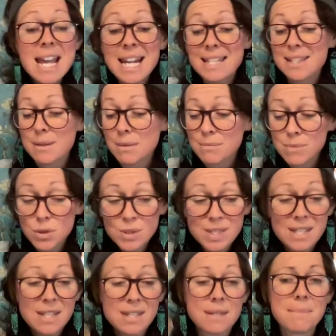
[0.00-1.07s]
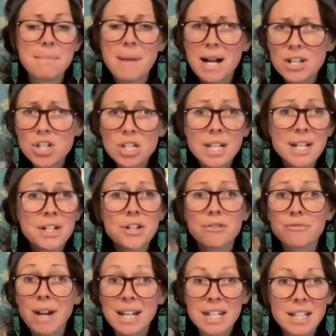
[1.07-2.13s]
It's an immune system modulator,
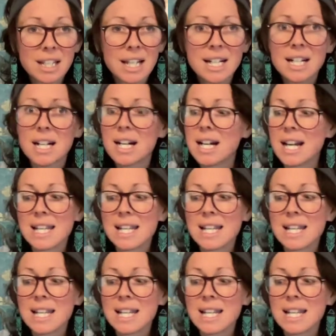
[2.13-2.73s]
regulator.